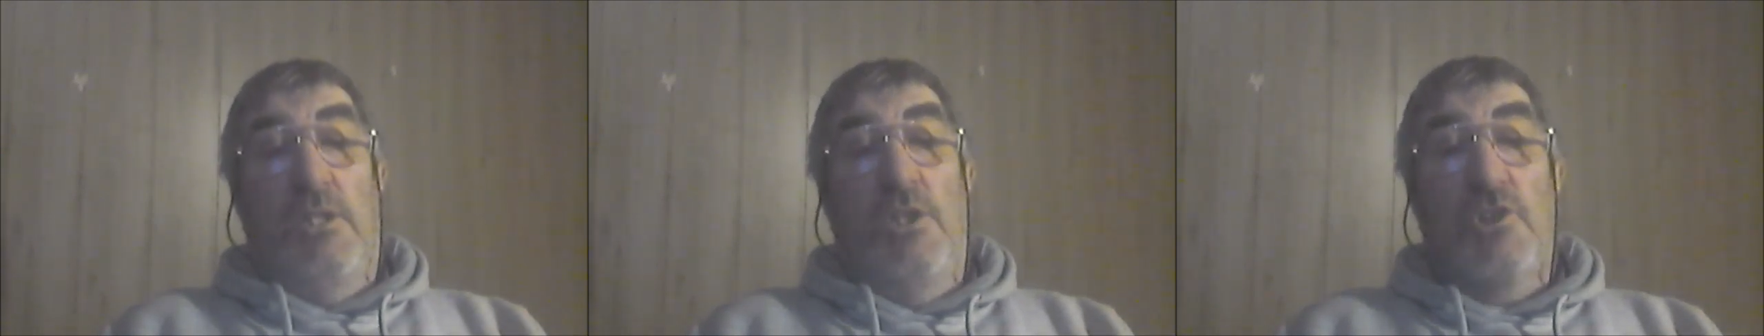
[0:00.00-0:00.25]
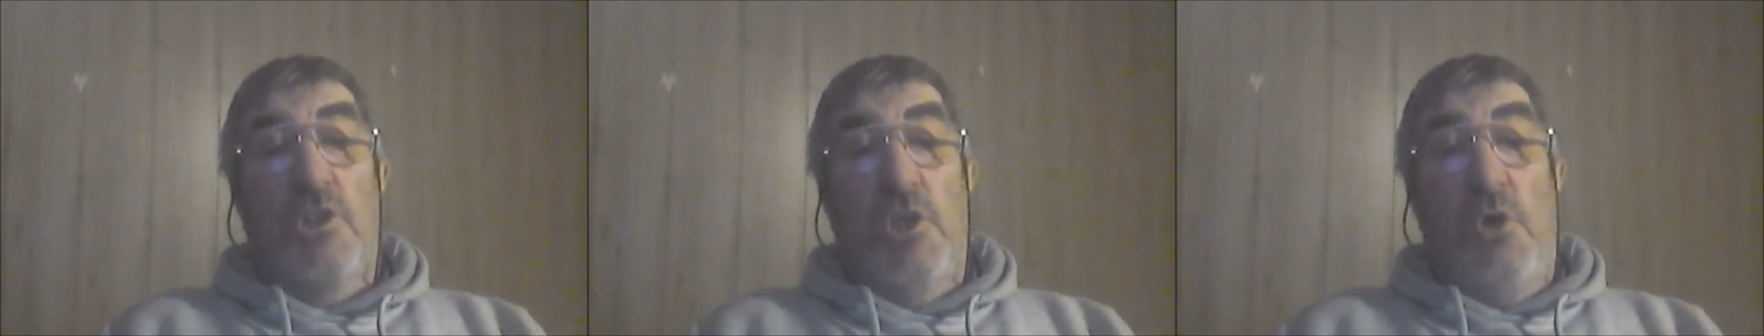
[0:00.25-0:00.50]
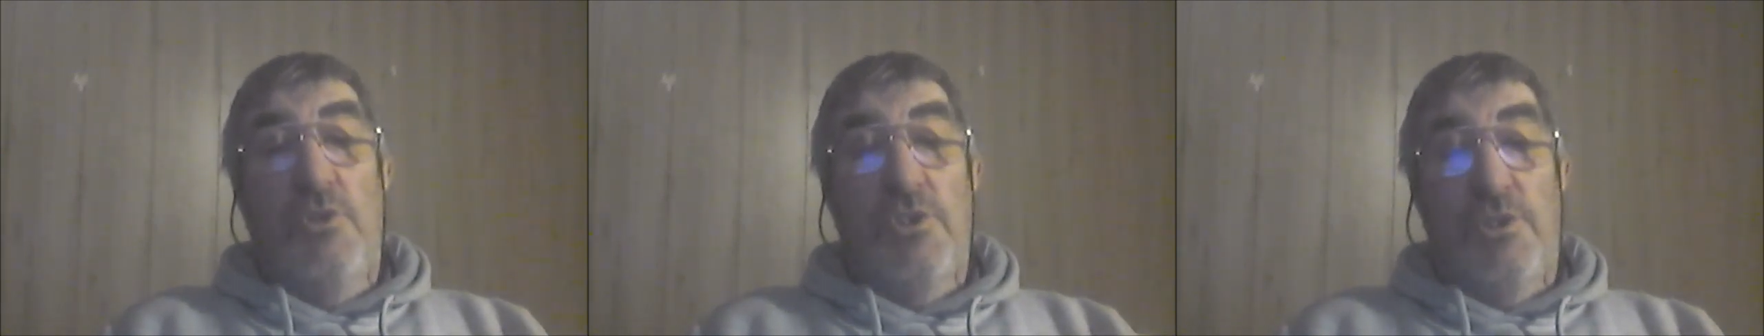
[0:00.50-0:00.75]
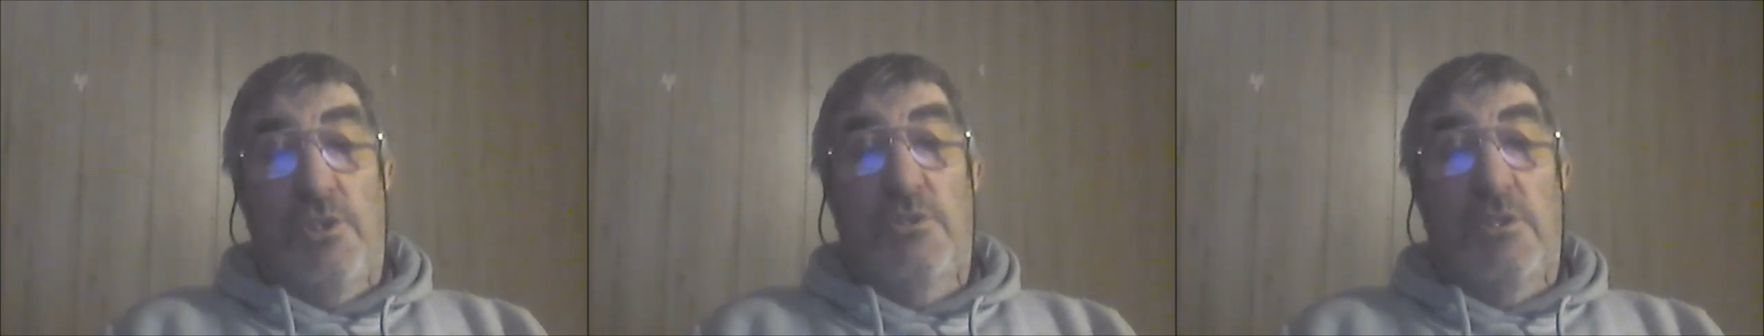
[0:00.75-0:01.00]
as long as
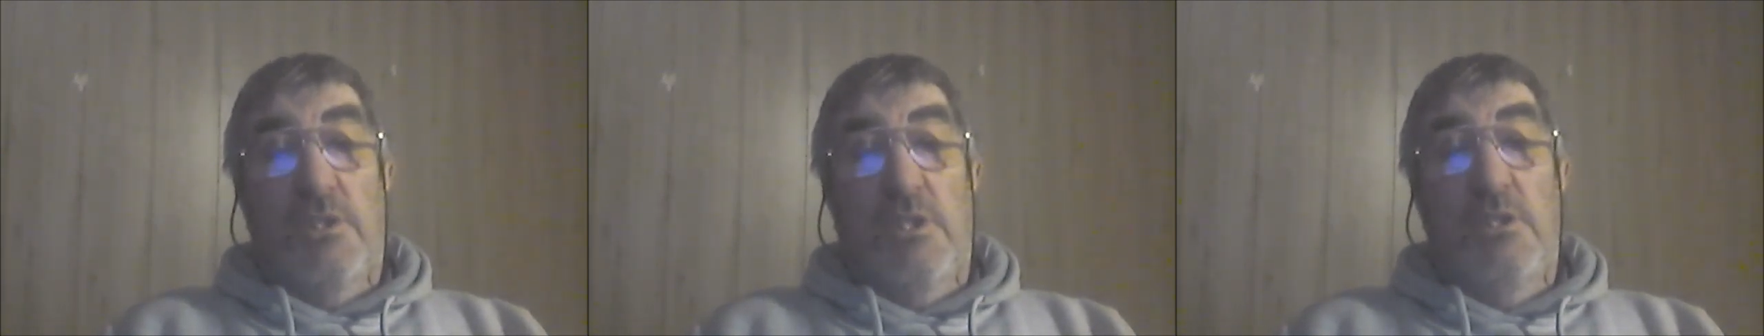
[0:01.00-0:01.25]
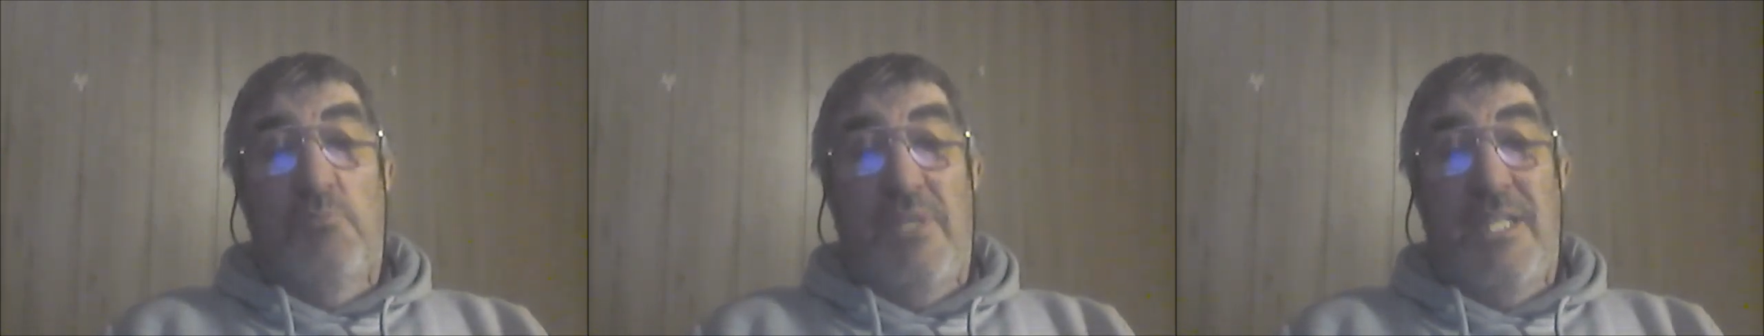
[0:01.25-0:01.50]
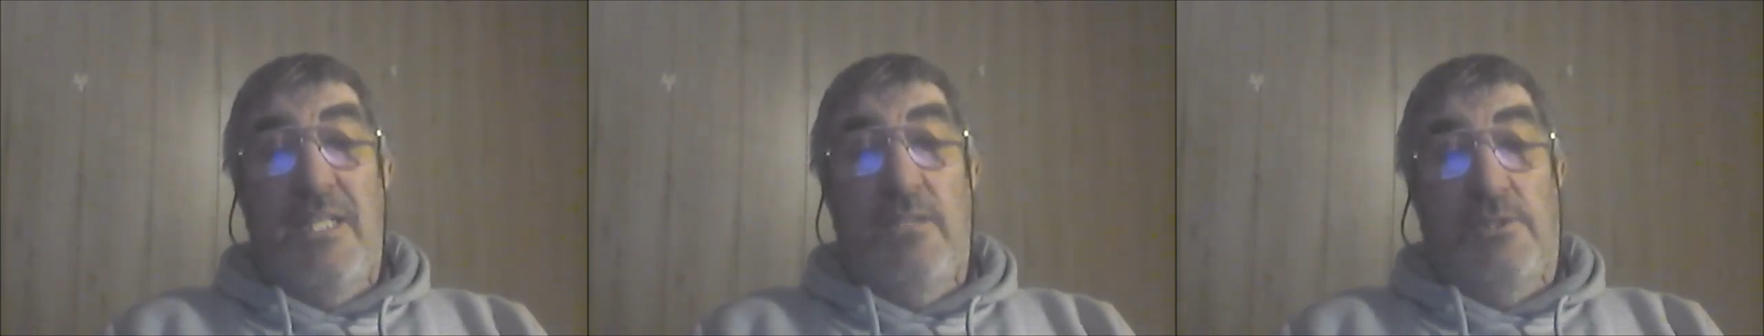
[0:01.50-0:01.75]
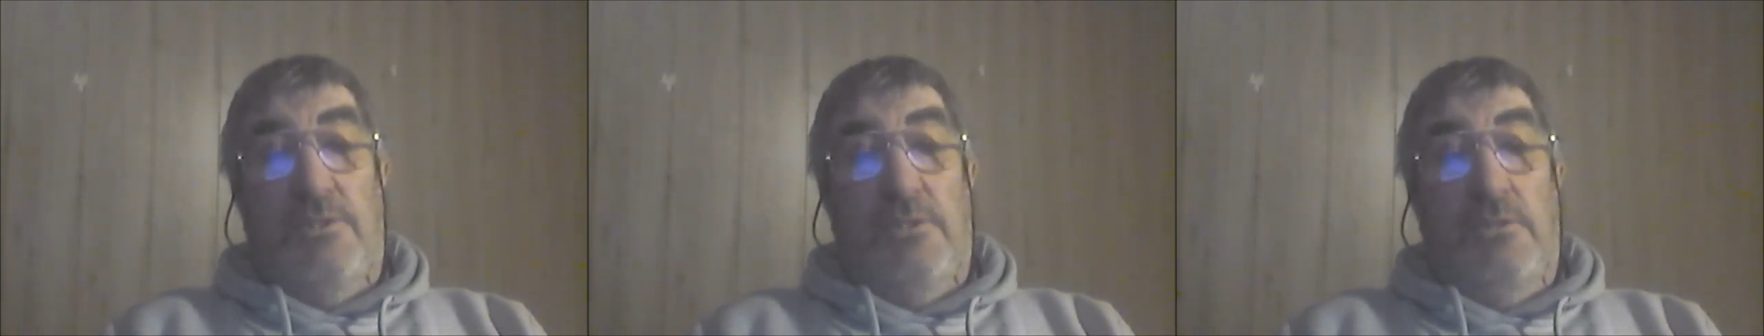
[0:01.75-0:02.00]
you can keep power
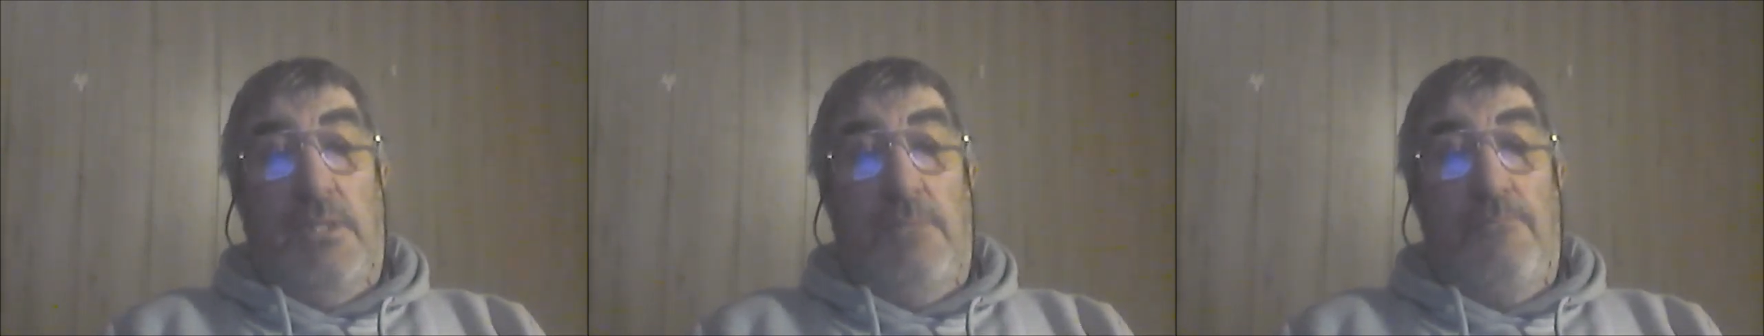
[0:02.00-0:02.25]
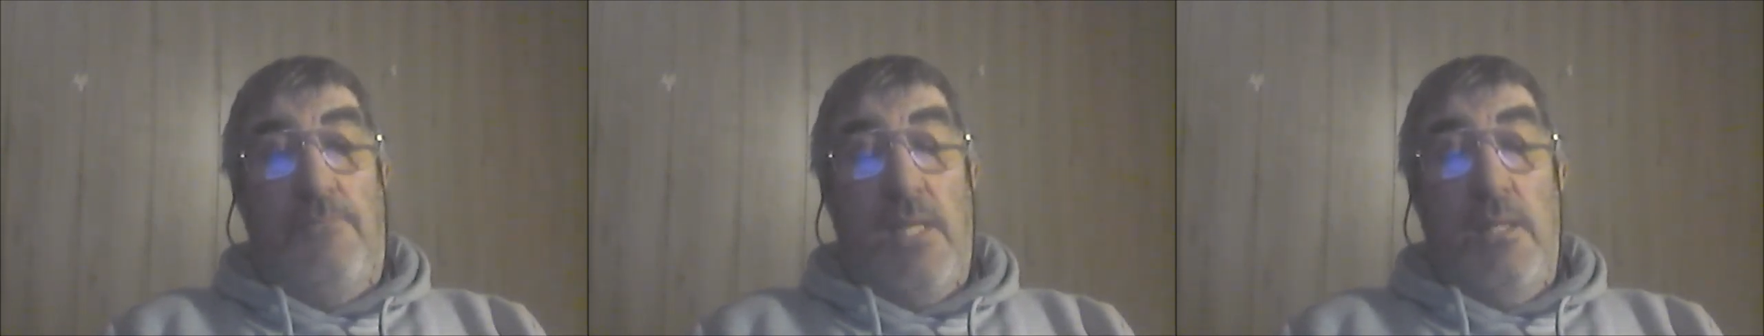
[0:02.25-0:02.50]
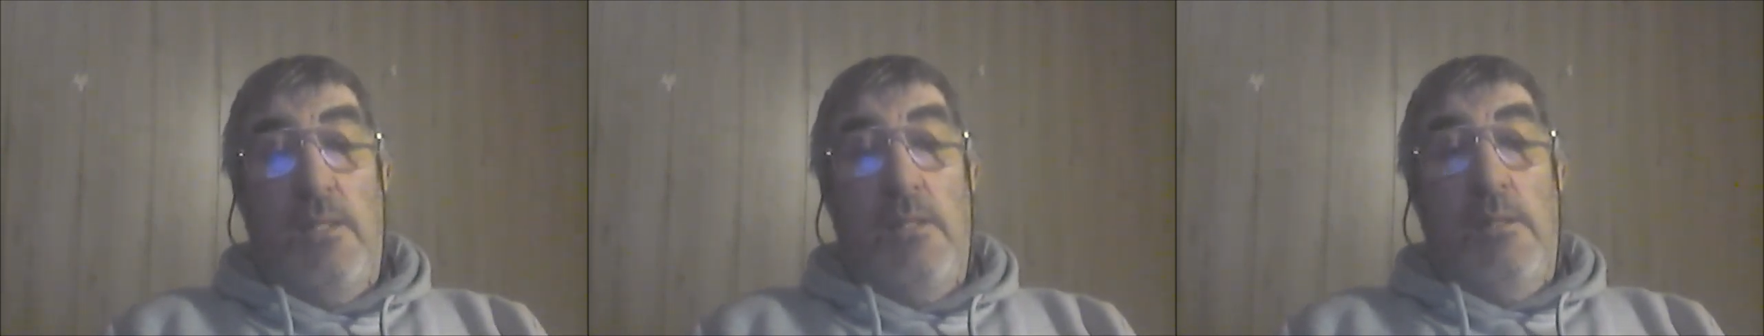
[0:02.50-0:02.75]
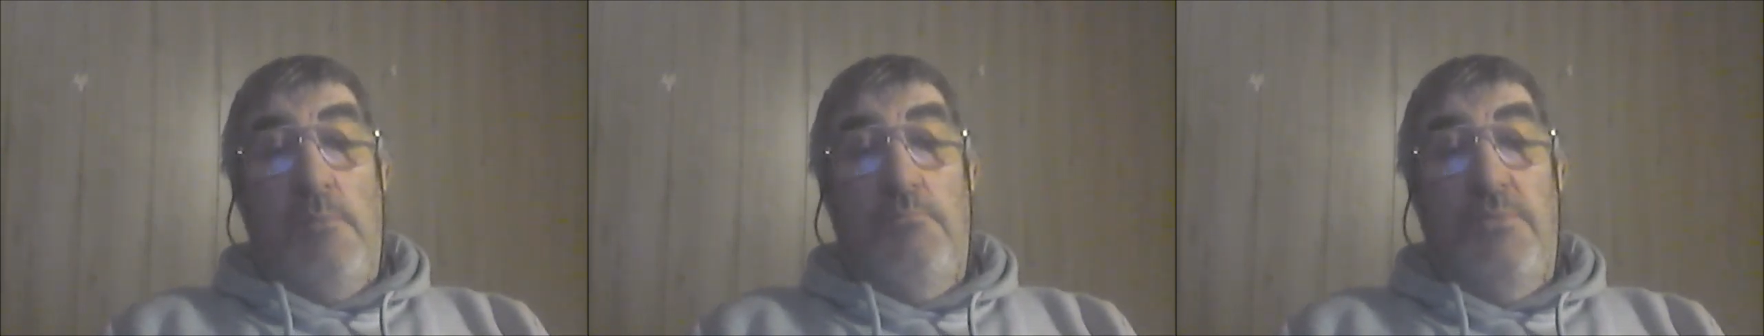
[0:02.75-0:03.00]
to it,
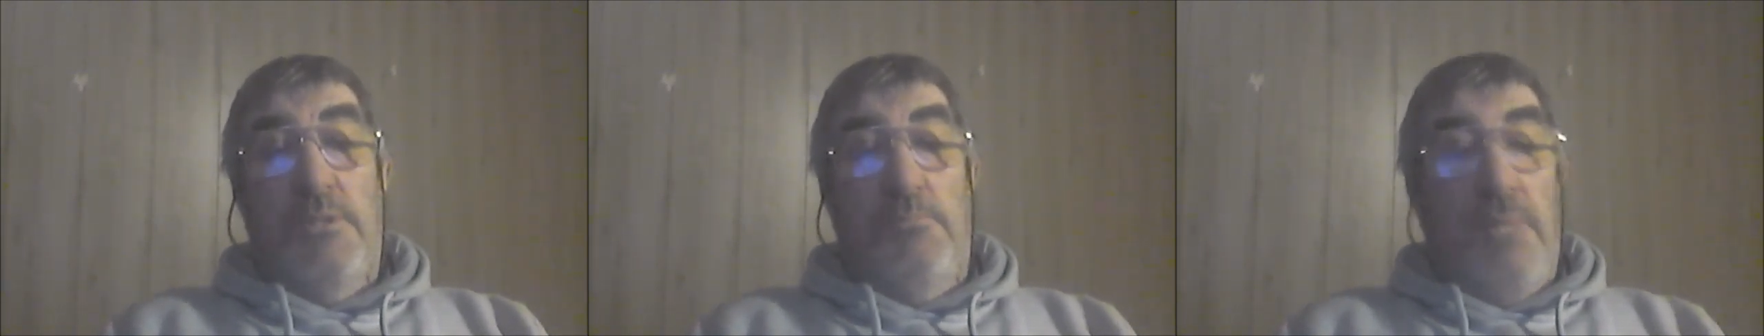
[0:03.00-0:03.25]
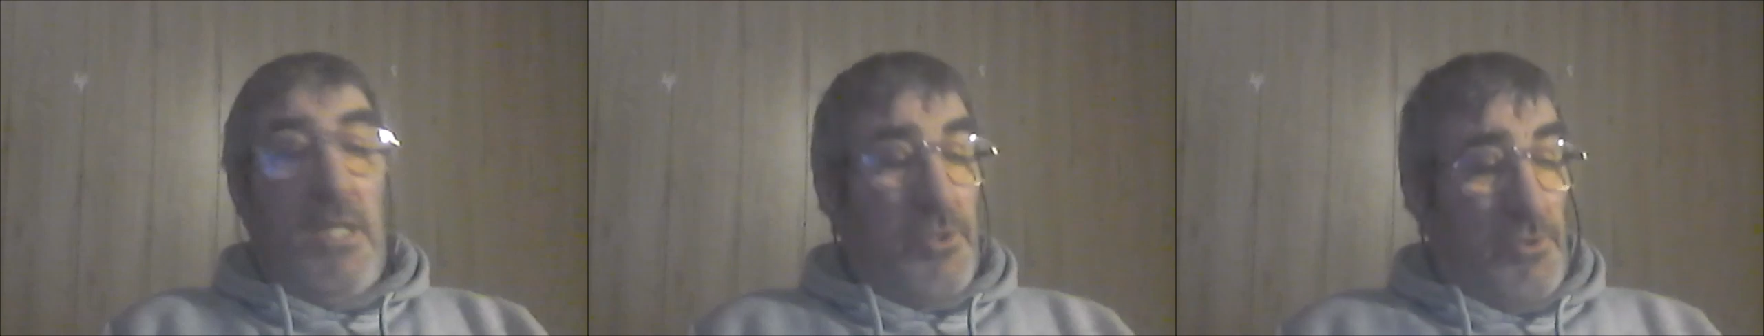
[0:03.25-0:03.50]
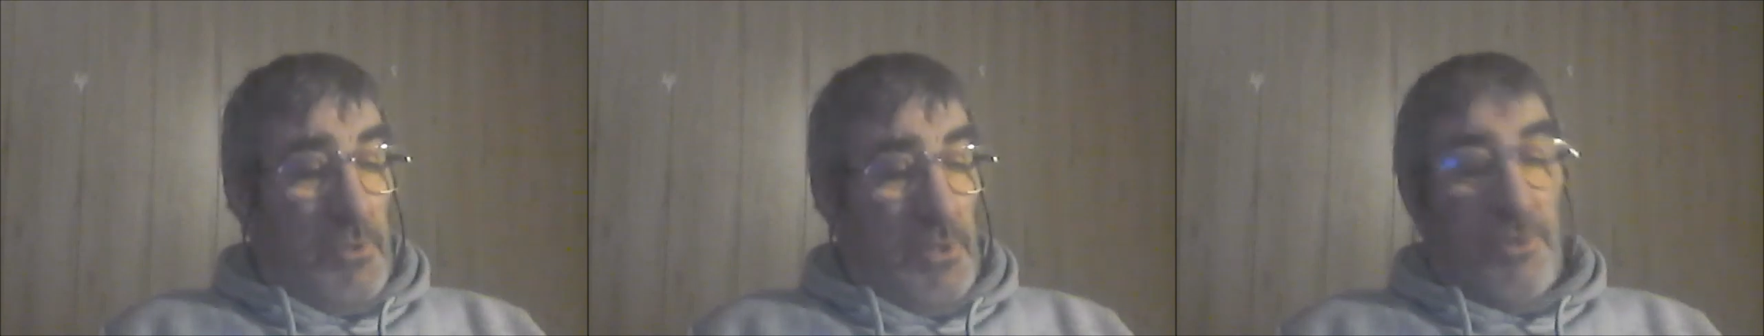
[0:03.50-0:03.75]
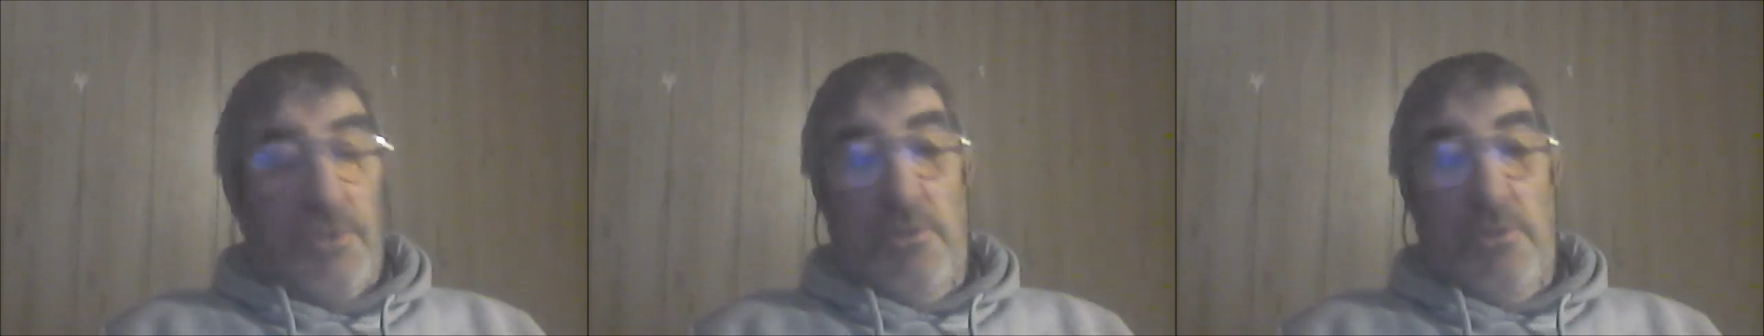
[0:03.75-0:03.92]
but the batteries